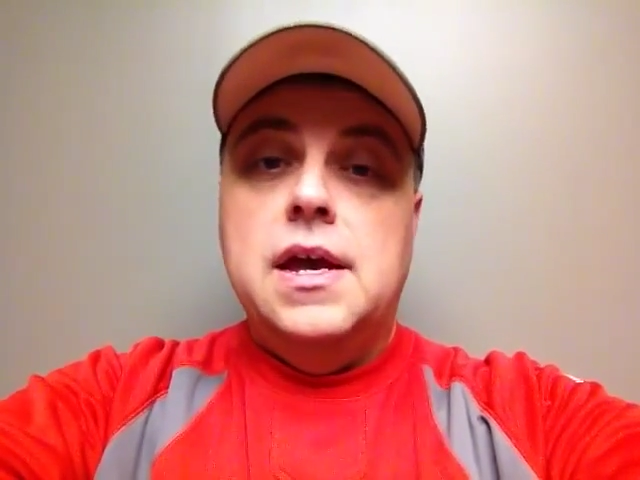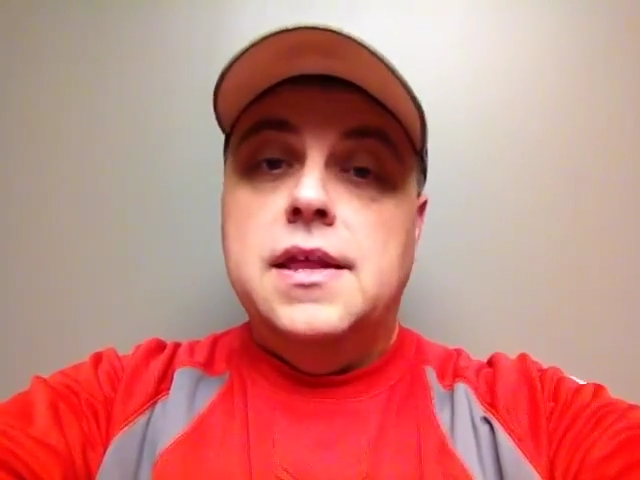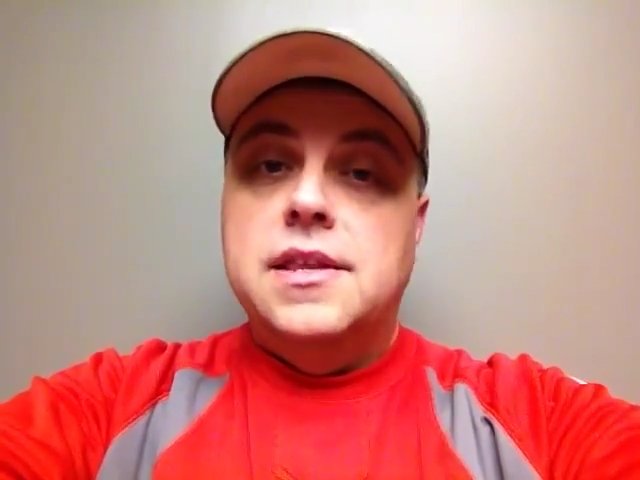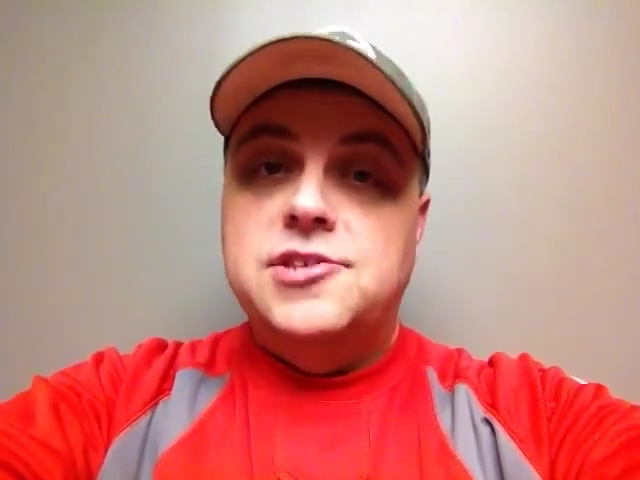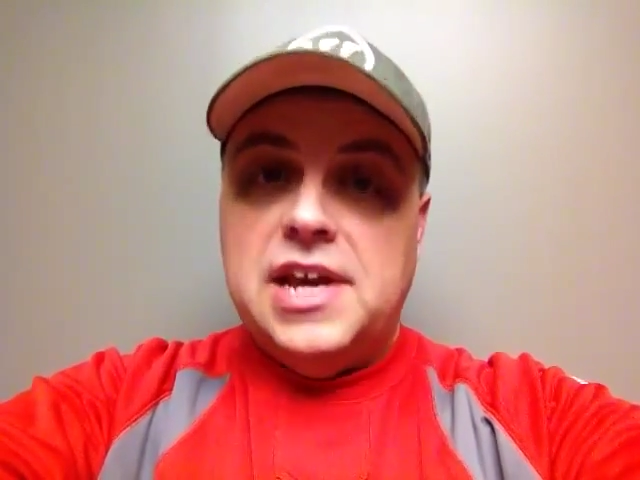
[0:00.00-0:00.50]

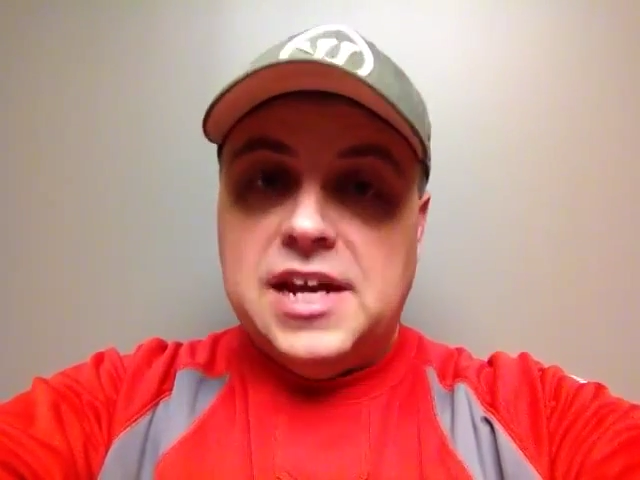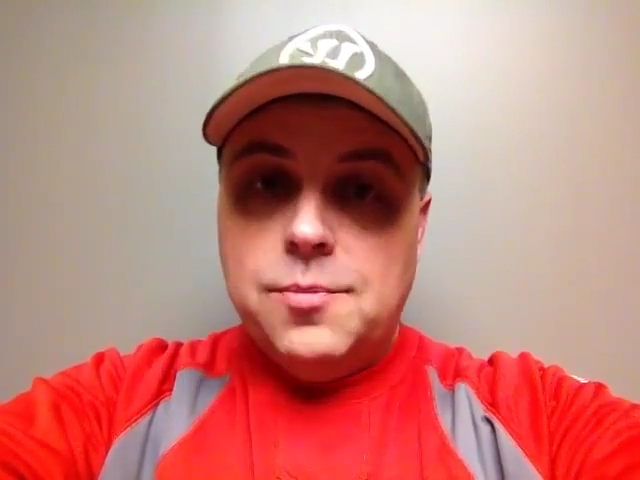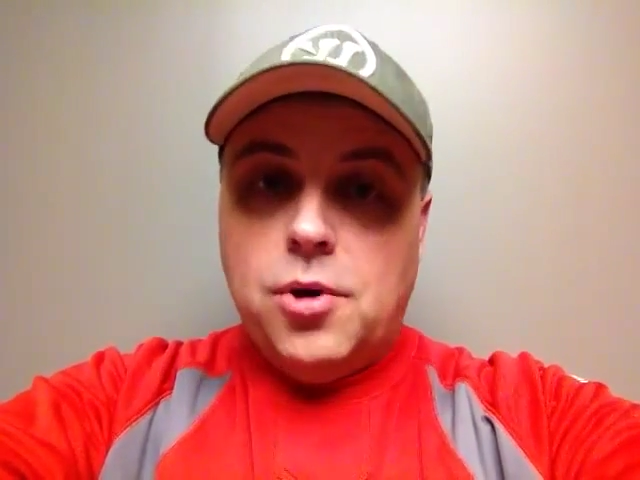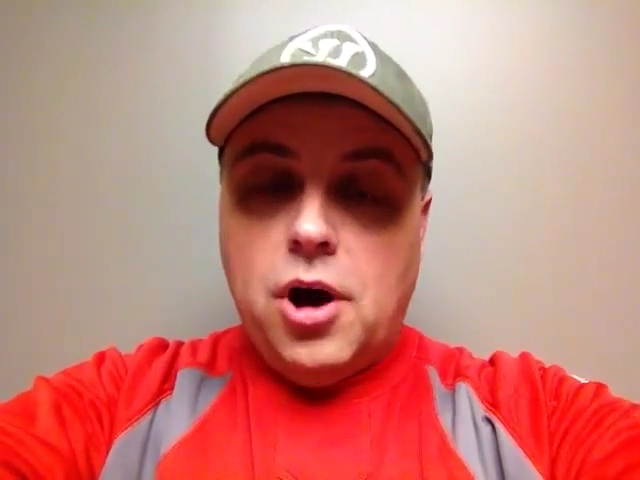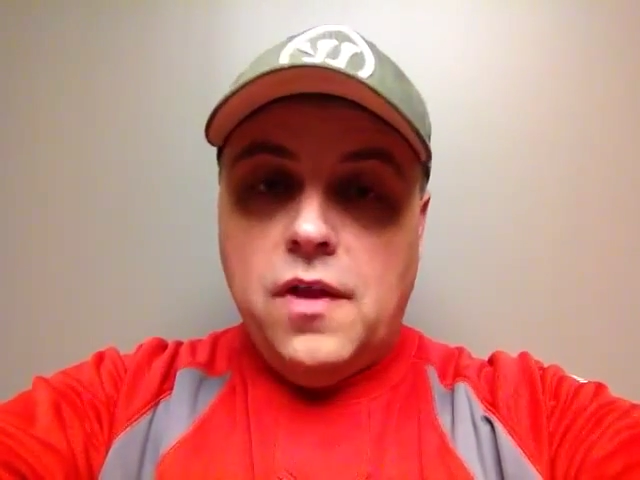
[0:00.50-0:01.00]
The
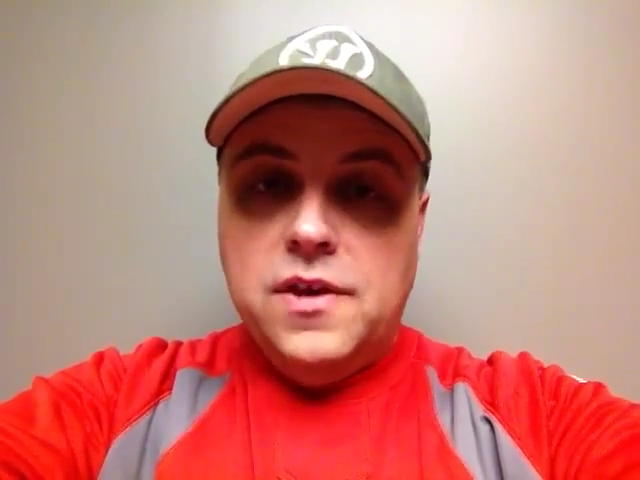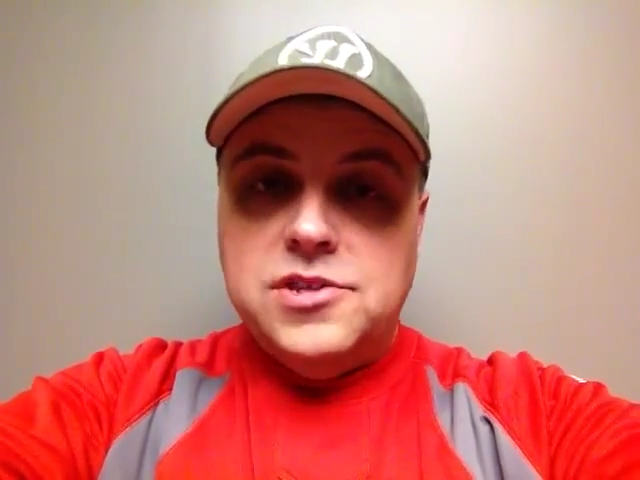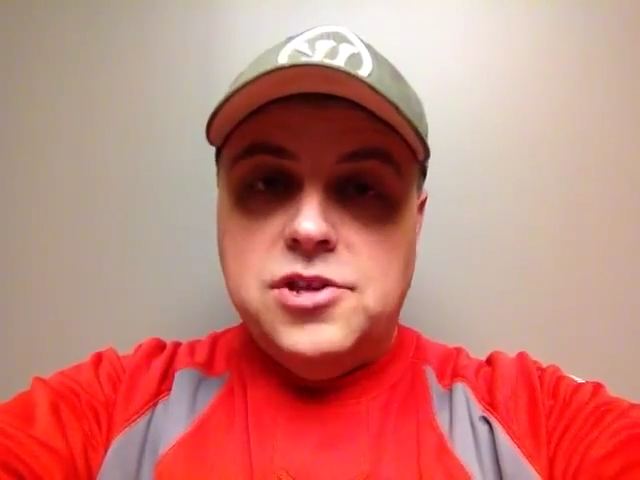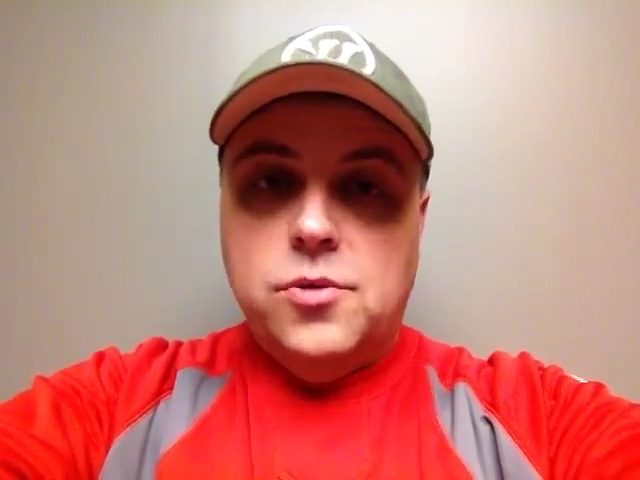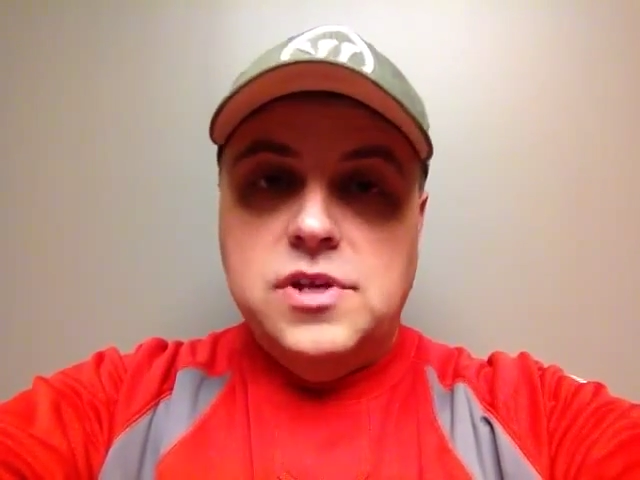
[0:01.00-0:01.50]
second part of this,
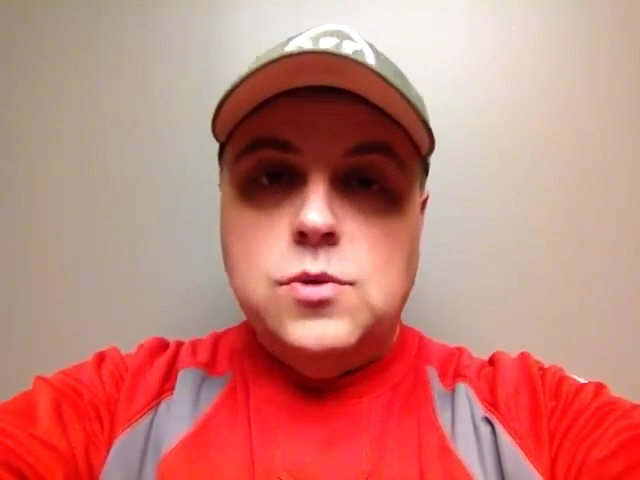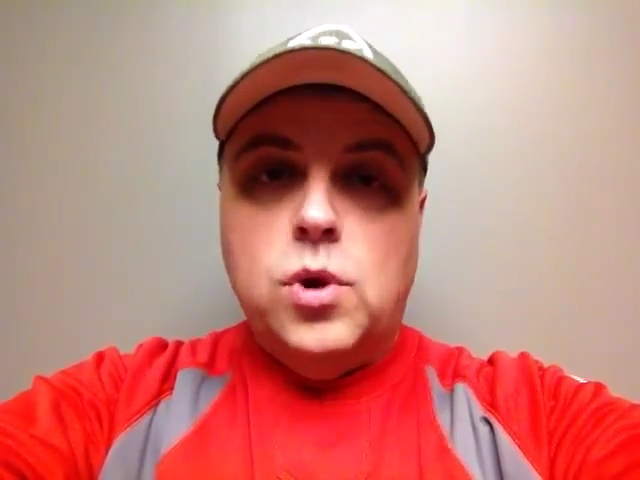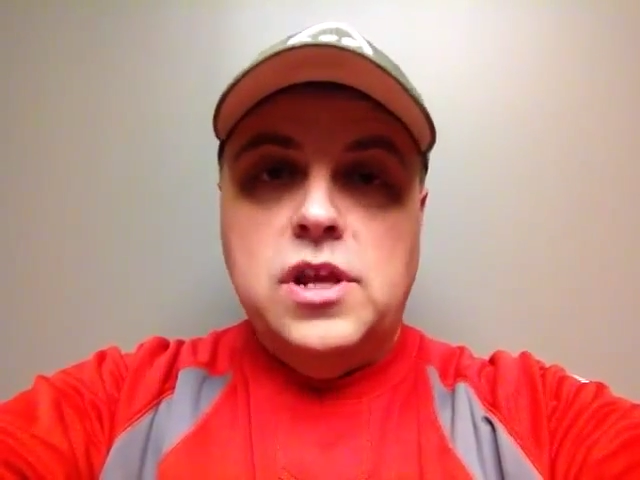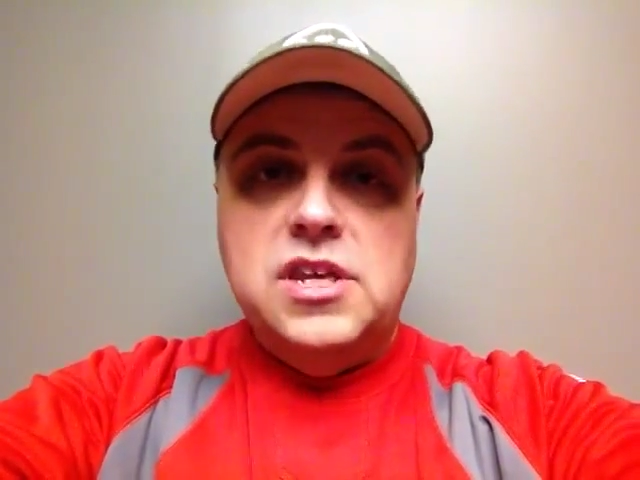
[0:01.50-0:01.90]
though, is what do